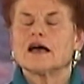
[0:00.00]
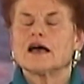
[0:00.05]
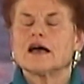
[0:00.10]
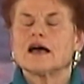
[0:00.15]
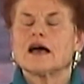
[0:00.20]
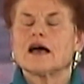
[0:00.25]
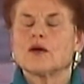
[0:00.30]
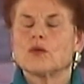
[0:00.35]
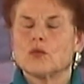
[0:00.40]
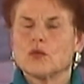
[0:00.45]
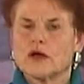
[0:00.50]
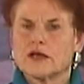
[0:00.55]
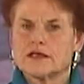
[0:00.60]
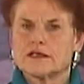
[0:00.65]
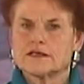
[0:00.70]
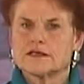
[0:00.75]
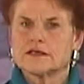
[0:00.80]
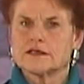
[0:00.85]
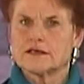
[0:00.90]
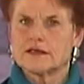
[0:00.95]
I
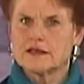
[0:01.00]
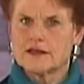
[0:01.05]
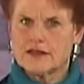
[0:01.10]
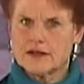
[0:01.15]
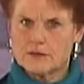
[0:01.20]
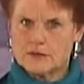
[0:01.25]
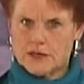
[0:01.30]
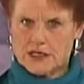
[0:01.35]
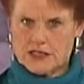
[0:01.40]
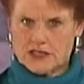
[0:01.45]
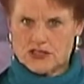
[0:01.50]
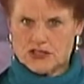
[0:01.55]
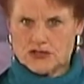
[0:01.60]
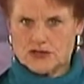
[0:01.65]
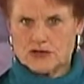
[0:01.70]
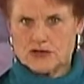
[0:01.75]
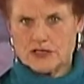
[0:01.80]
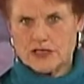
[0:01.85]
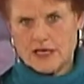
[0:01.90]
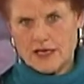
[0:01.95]
want the
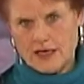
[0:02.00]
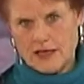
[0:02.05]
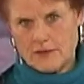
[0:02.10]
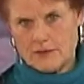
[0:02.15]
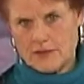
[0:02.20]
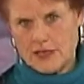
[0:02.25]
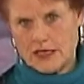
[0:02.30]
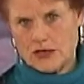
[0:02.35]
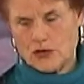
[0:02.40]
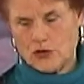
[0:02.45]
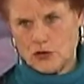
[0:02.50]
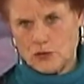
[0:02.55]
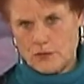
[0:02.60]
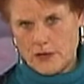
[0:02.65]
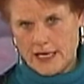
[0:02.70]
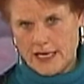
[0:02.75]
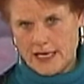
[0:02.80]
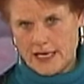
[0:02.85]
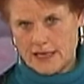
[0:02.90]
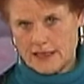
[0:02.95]
minister to come and hold
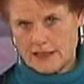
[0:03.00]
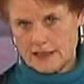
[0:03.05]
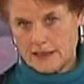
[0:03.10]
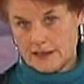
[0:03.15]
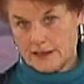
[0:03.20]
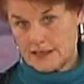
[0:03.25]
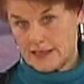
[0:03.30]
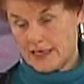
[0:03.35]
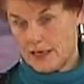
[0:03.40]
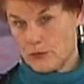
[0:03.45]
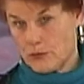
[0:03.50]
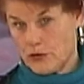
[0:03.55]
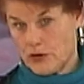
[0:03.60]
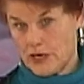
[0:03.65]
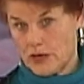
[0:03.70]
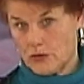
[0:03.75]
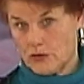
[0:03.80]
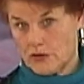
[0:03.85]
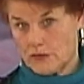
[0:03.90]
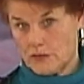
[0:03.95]
my hand and say a
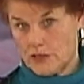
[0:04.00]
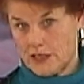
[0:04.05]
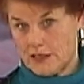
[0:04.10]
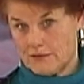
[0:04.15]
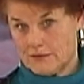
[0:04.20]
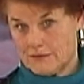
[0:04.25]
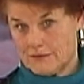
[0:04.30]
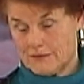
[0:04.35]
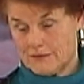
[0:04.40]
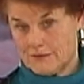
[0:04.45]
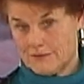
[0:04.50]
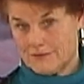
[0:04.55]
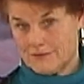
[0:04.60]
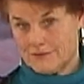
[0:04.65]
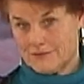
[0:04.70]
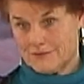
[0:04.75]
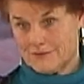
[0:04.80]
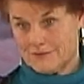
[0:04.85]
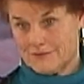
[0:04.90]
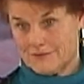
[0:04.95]
prayer with me.
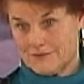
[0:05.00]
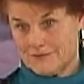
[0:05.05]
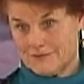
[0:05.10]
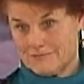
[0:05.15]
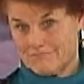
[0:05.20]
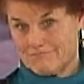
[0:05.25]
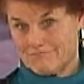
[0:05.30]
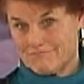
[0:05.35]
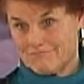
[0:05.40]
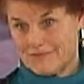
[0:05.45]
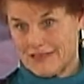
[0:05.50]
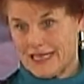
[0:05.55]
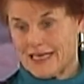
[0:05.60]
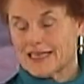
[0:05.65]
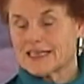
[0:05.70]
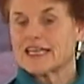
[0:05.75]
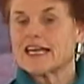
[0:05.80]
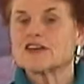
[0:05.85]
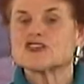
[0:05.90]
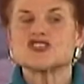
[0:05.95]
Mm.
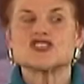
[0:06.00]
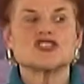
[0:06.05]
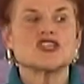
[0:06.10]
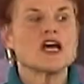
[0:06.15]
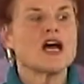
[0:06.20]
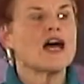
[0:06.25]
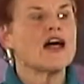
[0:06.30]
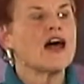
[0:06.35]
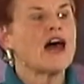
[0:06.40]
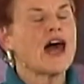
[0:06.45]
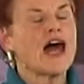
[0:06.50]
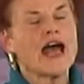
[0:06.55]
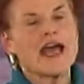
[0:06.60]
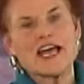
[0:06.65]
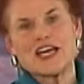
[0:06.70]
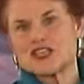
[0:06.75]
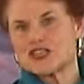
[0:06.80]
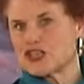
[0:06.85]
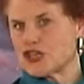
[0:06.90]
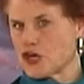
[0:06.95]
Now, I
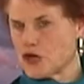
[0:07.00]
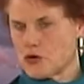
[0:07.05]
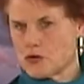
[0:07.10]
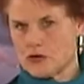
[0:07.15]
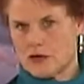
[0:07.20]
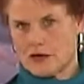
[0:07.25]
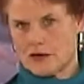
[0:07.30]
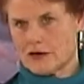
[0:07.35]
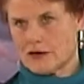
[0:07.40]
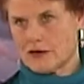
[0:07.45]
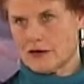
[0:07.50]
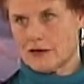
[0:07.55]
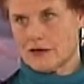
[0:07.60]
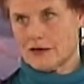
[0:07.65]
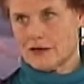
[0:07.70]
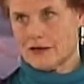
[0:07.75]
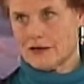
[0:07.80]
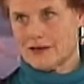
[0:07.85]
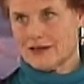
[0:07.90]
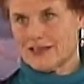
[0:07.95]
had known her.
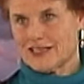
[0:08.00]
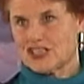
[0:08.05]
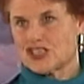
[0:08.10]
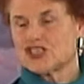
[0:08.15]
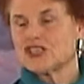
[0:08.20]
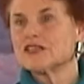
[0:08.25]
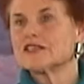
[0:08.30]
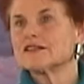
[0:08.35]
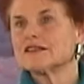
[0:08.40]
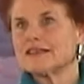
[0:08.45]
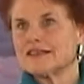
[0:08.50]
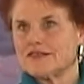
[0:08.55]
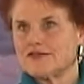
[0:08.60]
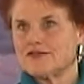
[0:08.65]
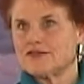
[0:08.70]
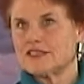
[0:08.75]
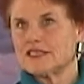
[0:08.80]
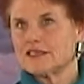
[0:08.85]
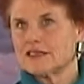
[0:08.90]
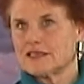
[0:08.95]
She had
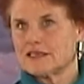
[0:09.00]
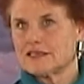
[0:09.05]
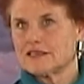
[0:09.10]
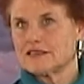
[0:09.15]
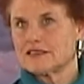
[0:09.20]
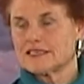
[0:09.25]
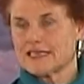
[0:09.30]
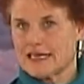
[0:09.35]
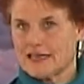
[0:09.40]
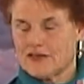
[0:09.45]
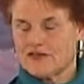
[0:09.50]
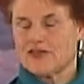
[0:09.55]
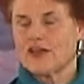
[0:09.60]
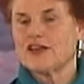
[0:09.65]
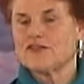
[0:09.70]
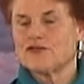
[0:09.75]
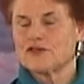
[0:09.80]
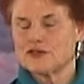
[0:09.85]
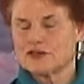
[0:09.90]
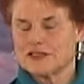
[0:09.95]
lived in Santa
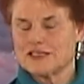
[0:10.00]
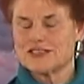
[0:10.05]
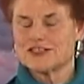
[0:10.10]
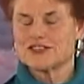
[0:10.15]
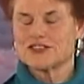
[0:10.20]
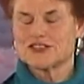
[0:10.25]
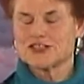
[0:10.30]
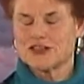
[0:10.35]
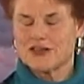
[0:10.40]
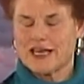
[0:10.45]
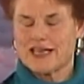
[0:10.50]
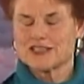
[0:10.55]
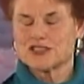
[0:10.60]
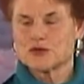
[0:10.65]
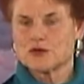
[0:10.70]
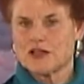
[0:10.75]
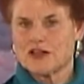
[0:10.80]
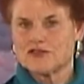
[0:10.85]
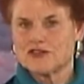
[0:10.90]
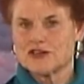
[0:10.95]
Fe for at least the last
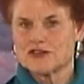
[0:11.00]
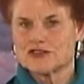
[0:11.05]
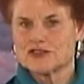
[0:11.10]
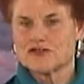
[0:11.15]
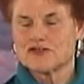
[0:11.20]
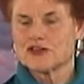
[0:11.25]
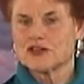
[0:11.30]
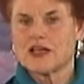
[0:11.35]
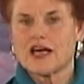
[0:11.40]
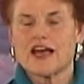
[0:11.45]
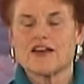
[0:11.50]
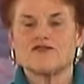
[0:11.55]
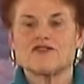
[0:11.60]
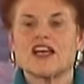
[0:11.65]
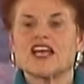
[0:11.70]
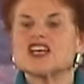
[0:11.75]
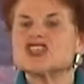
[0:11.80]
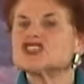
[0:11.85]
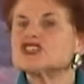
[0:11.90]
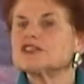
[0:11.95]
12 years of her life.
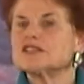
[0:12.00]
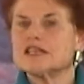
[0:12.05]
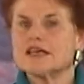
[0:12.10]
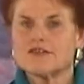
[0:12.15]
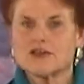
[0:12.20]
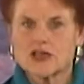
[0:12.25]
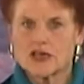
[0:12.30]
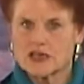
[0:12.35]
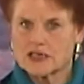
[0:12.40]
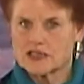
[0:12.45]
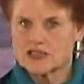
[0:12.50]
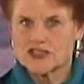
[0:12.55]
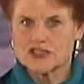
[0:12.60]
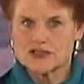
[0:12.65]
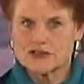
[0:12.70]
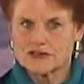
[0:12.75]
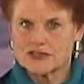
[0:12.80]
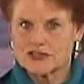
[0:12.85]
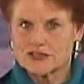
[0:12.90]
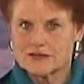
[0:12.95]
She had never gone to
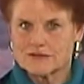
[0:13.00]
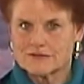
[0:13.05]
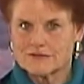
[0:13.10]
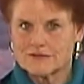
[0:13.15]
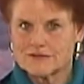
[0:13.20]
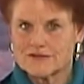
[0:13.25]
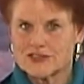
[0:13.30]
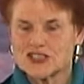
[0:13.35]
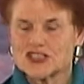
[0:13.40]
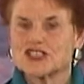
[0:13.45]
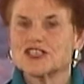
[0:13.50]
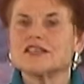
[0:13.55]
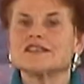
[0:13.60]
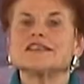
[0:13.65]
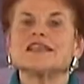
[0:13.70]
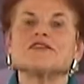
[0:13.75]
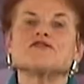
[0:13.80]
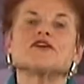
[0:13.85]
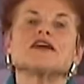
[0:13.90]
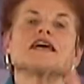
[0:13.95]
church. She had
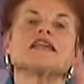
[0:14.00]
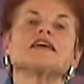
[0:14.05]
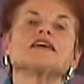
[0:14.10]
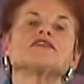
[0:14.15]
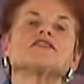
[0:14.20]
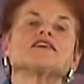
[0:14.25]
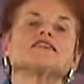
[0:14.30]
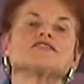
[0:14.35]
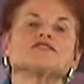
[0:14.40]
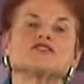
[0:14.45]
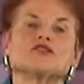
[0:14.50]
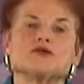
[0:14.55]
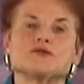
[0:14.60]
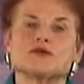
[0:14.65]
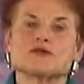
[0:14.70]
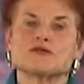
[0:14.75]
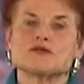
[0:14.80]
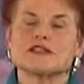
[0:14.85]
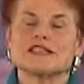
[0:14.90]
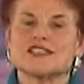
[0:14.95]
never had anything to do
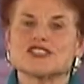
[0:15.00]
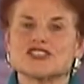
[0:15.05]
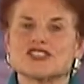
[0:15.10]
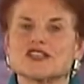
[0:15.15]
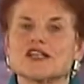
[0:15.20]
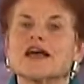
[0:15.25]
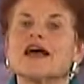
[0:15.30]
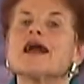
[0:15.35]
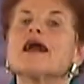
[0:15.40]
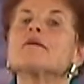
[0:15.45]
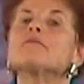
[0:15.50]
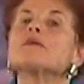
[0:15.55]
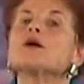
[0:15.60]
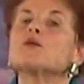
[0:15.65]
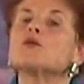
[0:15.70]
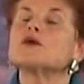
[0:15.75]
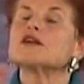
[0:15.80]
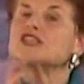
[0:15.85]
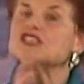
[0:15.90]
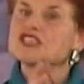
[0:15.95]
with religion.
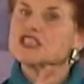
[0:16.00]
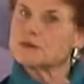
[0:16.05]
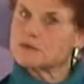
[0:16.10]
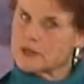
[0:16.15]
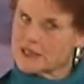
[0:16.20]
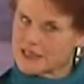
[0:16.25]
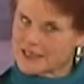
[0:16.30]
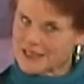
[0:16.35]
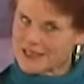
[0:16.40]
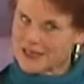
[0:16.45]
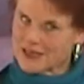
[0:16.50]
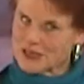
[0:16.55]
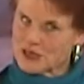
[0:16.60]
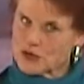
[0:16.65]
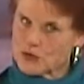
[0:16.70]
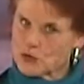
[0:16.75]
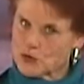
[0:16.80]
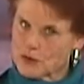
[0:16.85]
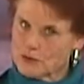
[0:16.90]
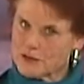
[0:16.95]
But when she'd been a
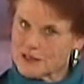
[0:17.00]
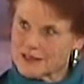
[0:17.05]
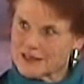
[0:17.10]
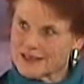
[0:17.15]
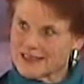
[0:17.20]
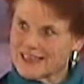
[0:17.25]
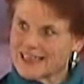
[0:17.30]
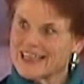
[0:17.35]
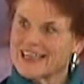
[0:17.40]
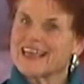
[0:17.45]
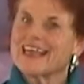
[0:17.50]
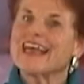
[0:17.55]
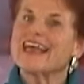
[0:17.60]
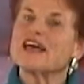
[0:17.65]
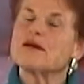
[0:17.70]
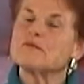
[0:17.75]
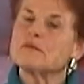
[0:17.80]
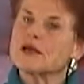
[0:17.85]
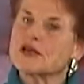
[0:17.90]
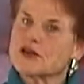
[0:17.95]
younger woman
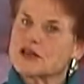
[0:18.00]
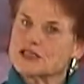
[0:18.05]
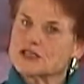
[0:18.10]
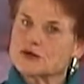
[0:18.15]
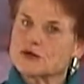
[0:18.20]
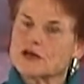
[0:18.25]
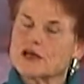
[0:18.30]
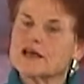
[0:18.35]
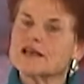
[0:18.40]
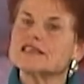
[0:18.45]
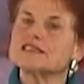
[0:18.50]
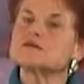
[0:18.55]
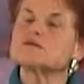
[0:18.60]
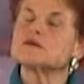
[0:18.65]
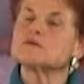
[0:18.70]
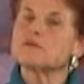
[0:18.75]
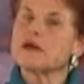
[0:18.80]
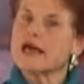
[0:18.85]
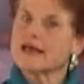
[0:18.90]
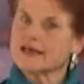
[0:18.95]
and married to her
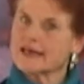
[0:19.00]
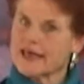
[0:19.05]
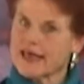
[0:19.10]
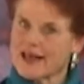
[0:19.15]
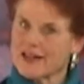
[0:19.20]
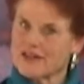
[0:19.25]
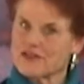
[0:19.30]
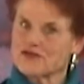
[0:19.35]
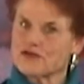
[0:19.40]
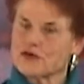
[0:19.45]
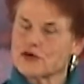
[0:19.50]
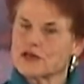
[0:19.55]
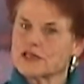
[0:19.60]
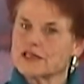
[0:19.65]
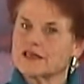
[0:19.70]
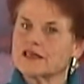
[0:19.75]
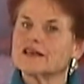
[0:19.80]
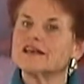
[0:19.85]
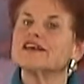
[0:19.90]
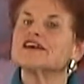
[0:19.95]
husband back in
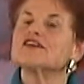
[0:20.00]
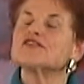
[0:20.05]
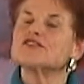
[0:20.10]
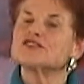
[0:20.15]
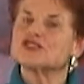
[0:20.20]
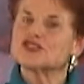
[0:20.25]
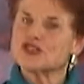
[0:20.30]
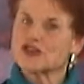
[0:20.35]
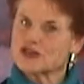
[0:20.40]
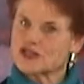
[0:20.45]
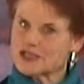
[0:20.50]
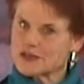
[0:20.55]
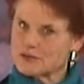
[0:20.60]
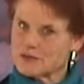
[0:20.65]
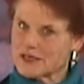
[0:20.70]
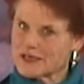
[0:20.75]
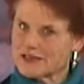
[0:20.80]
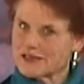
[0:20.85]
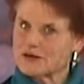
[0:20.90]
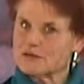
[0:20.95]
California, the church had
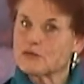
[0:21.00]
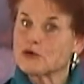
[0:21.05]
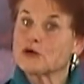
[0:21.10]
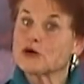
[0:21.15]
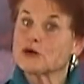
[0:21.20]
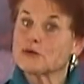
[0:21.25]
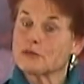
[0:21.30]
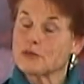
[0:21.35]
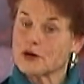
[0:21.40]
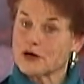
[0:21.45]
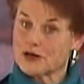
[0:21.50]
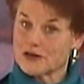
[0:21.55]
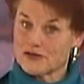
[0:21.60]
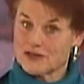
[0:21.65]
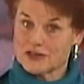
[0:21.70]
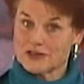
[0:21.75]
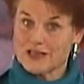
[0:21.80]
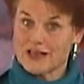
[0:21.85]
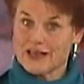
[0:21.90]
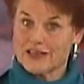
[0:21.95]
been an important part of
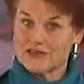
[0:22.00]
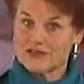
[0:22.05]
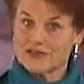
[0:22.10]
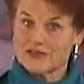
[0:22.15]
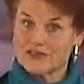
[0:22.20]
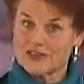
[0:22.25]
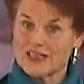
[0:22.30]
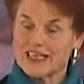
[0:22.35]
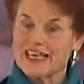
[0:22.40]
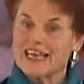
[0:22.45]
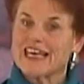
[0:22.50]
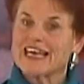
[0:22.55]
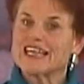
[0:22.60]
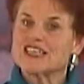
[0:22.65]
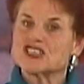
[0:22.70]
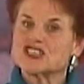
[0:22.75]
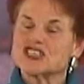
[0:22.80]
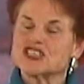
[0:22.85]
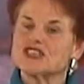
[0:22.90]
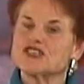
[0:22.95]
her life.
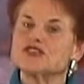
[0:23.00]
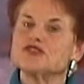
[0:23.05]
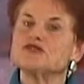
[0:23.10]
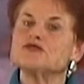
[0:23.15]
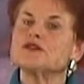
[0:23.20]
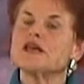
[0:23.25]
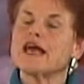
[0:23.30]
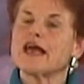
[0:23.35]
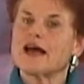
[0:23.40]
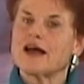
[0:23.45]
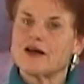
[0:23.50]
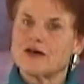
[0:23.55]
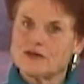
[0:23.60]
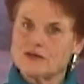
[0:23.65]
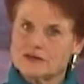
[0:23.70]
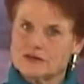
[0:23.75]
And she knew now,